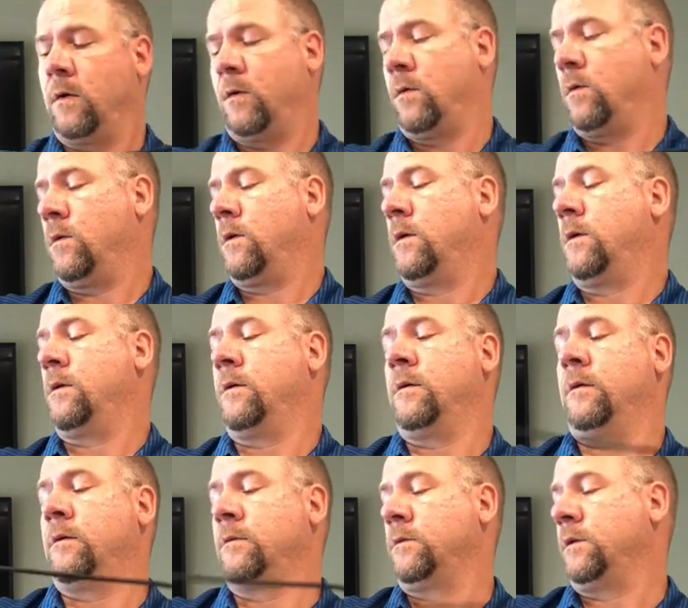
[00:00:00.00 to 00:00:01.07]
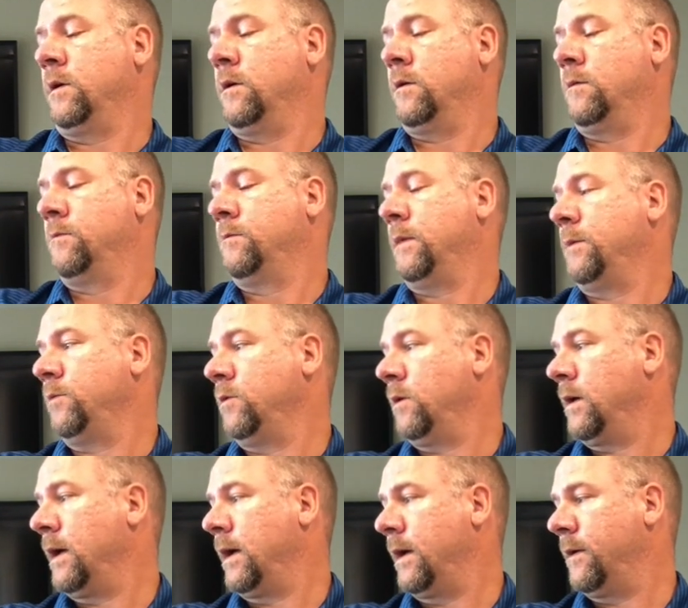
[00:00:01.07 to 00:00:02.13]
or maybe you
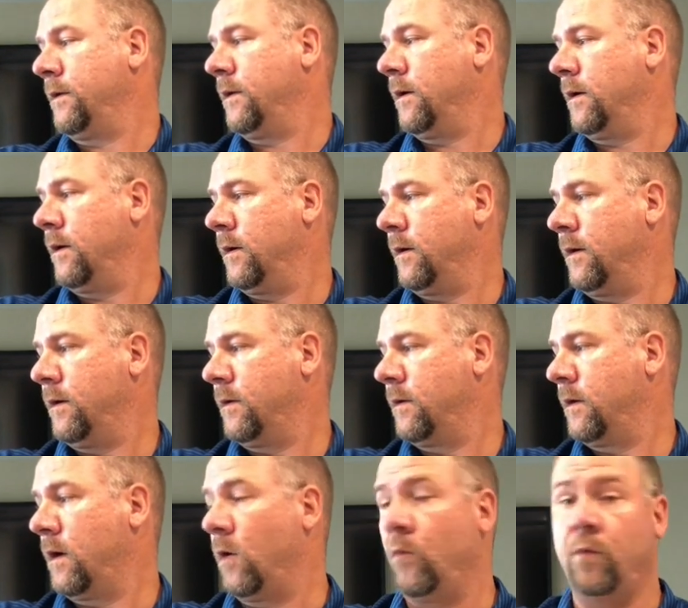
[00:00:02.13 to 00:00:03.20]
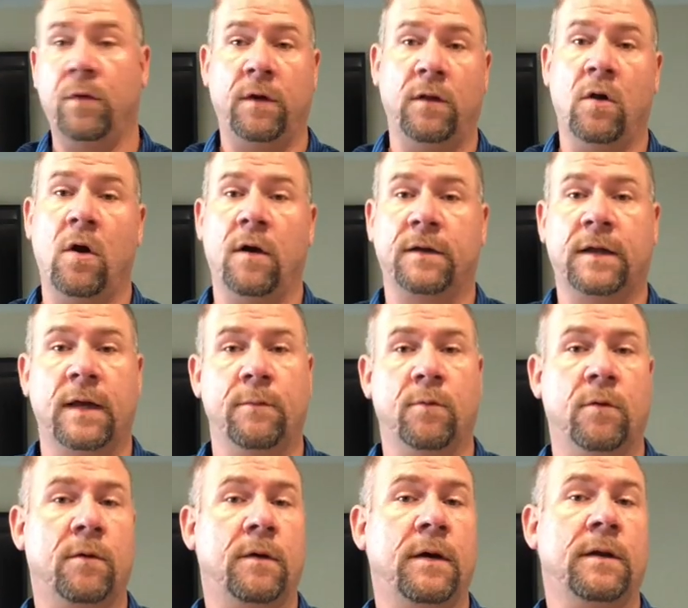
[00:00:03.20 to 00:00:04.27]
had a really long
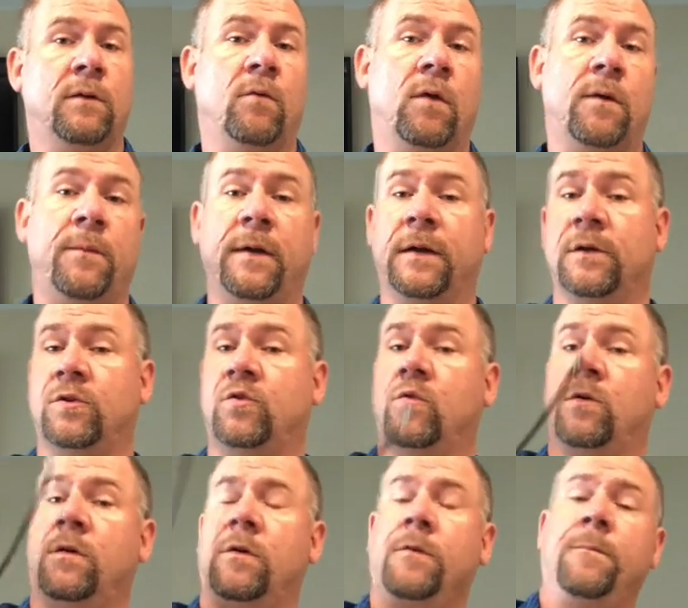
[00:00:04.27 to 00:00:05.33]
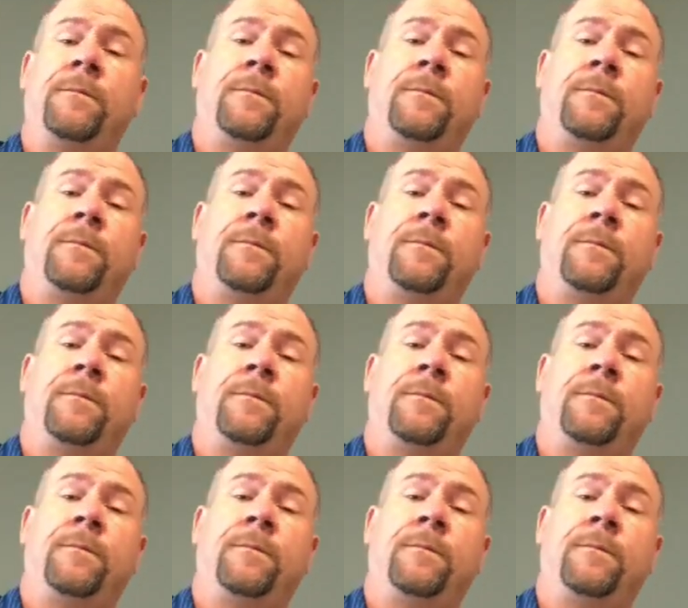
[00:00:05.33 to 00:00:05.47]
cable and you want to make it shorter.